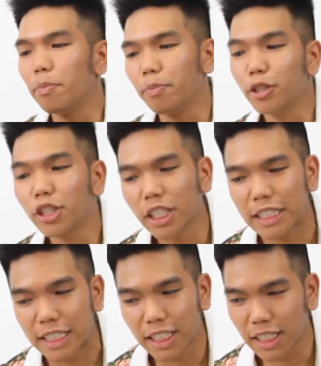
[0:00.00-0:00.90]
Miuccia
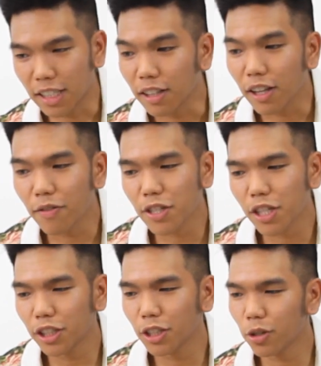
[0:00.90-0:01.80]
still loves
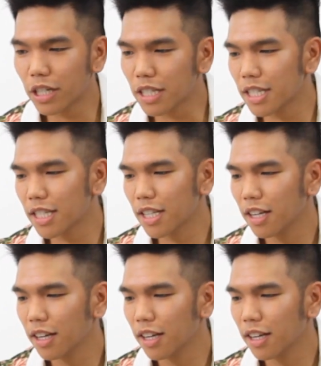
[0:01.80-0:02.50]
her shorts.